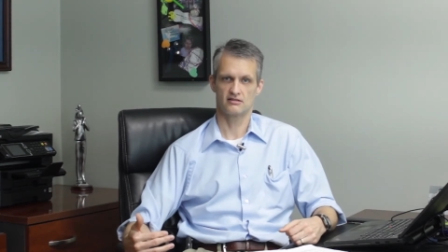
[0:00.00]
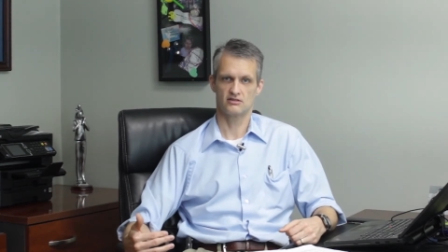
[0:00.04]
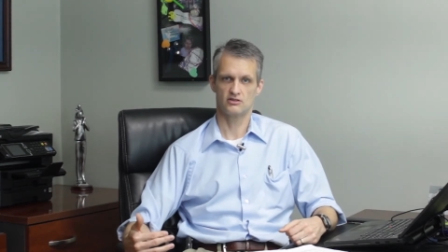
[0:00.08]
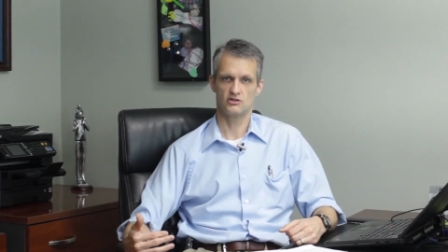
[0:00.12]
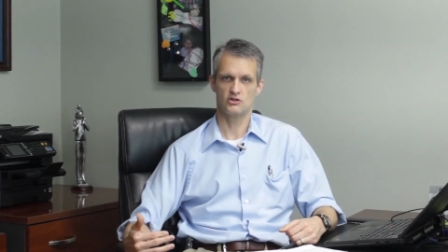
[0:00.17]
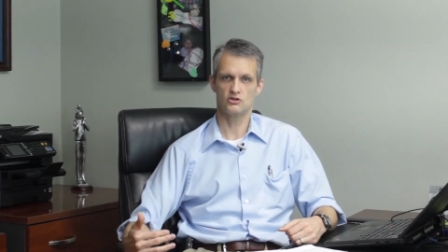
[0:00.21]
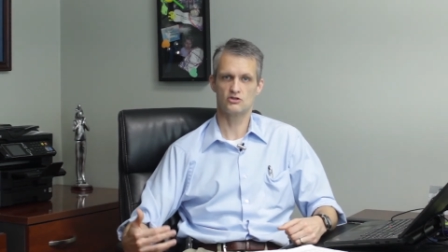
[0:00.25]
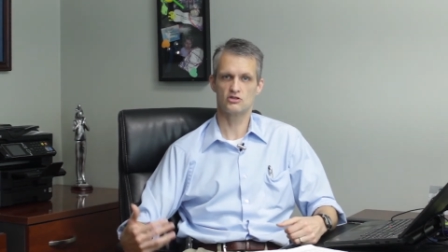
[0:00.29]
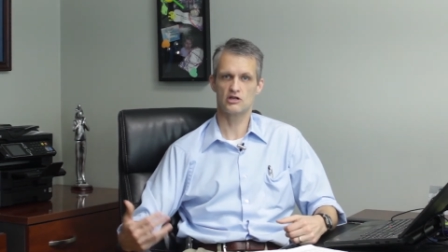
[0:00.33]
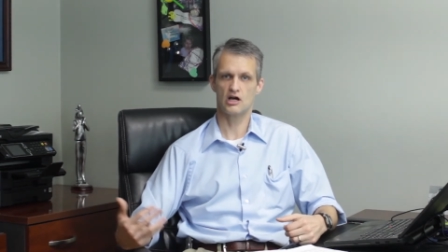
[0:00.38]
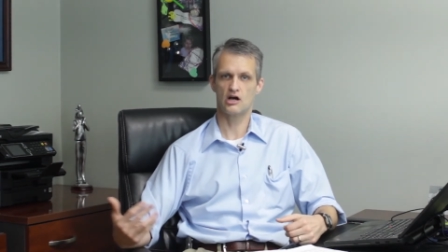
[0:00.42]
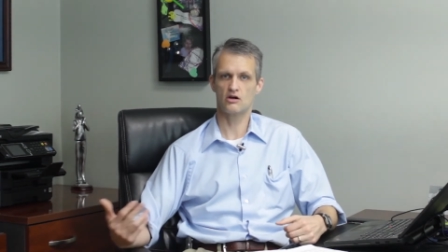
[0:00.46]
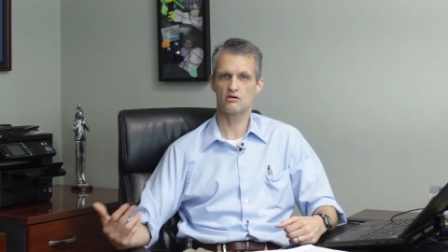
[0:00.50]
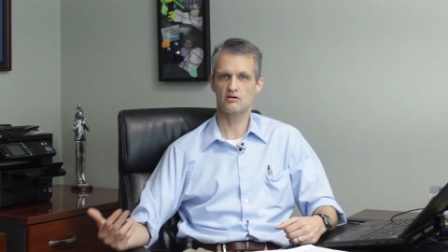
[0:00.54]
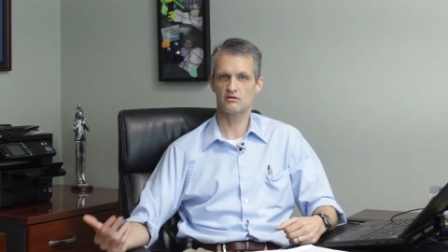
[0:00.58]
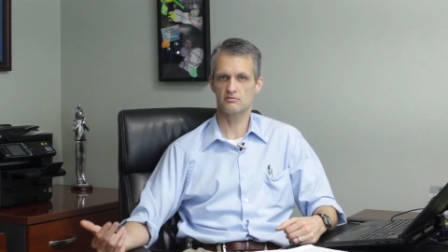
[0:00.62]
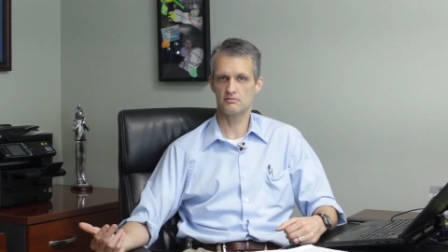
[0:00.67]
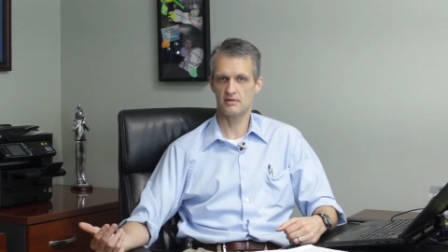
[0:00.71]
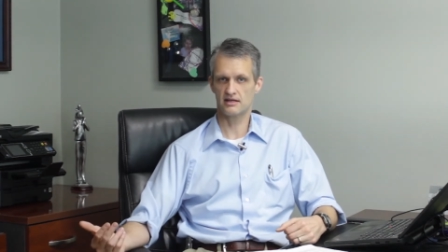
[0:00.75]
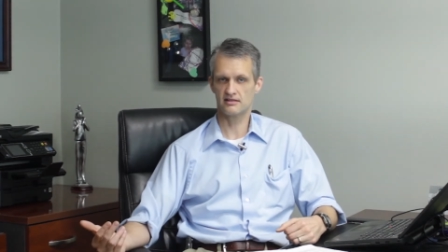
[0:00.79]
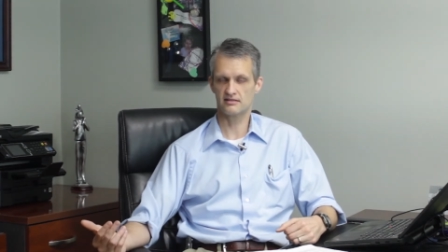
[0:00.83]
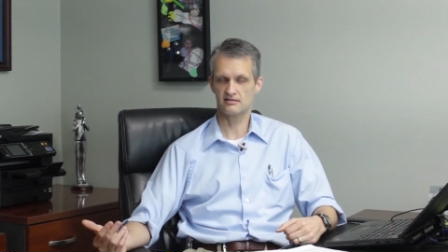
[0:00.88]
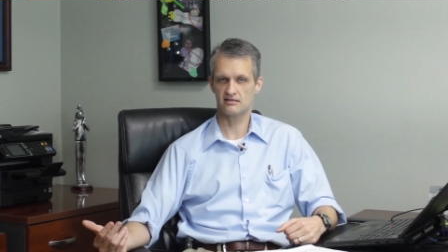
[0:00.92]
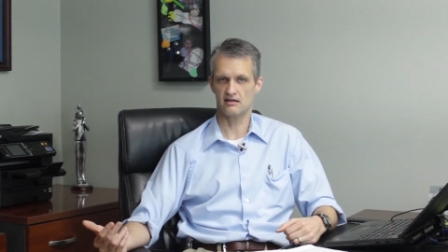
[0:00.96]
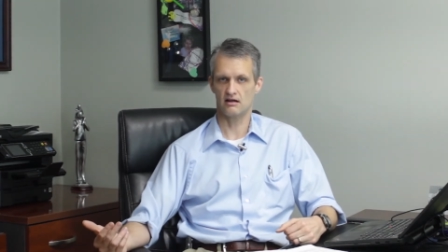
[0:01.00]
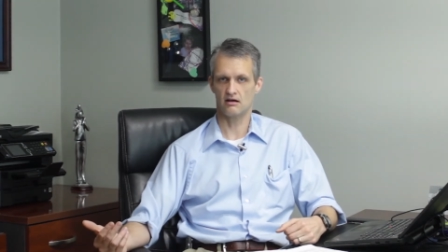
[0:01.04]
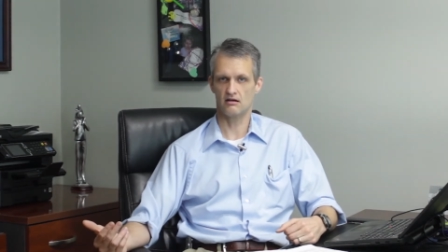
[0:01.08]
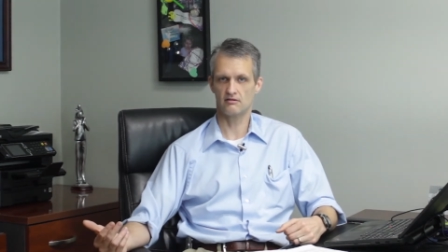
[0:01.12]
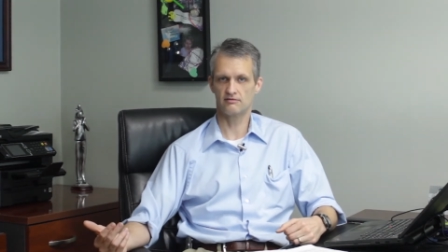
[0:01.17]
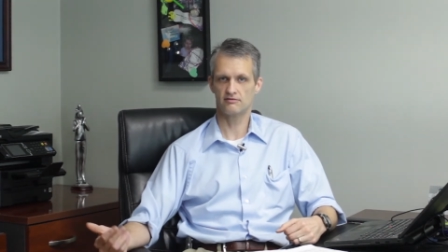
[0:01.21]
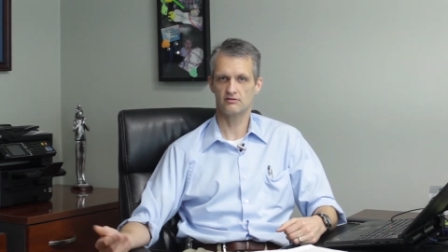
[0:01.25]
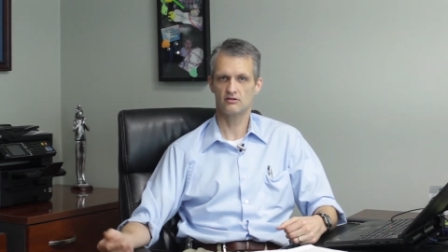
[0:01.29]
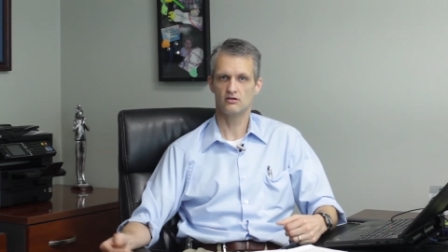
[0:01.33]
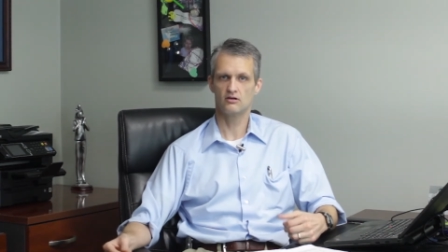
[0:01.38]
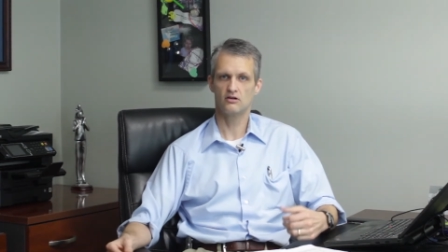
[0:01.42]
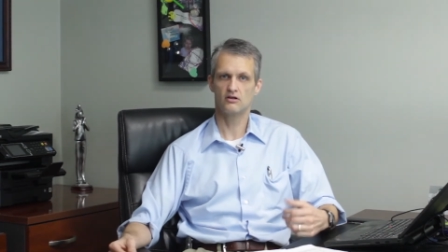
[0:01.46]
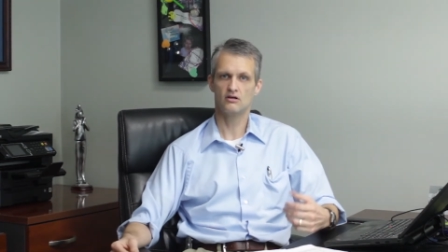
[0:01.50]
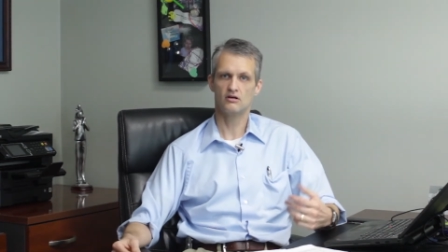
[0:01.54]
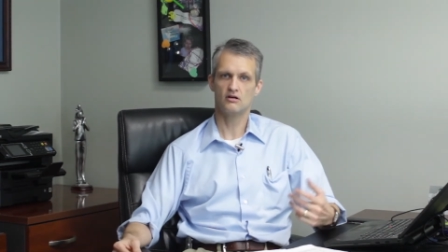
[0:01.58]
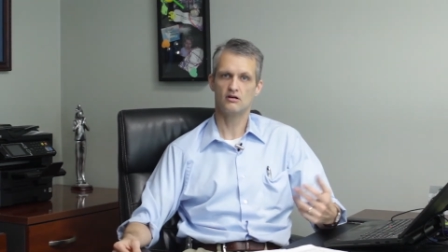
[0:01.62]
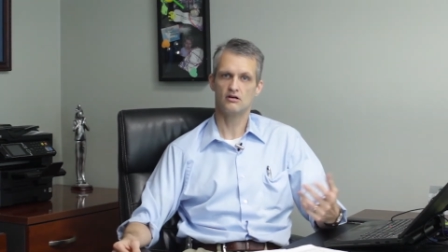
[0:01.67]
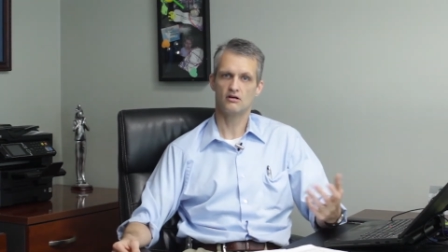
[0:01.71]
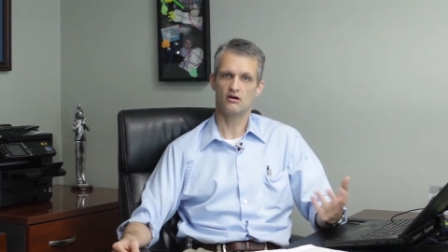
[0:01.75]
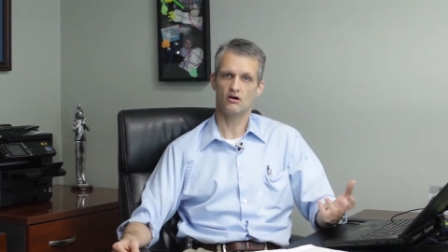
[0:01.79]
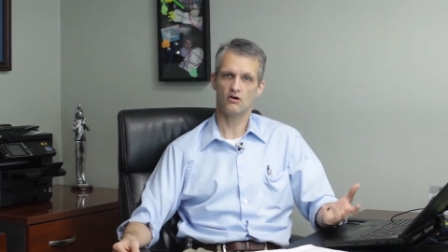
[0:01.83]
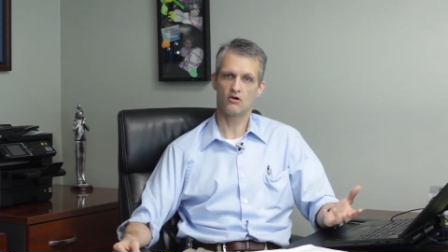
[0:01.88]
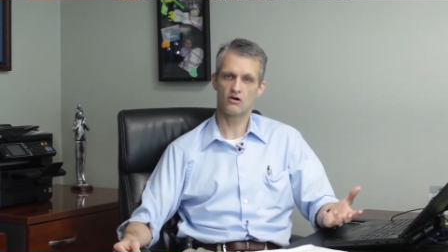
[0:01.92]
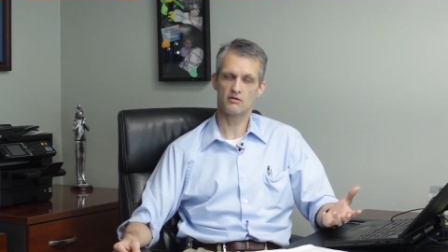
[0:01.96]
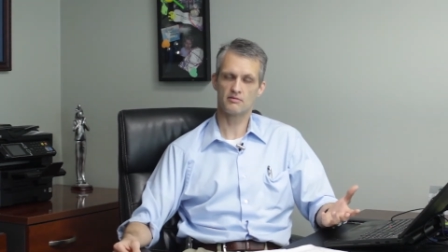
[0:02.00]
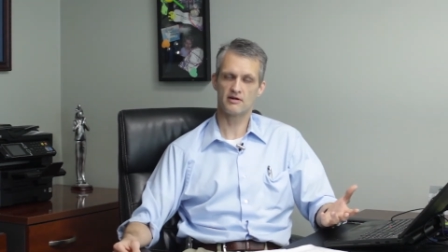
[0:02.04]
you talk with myself or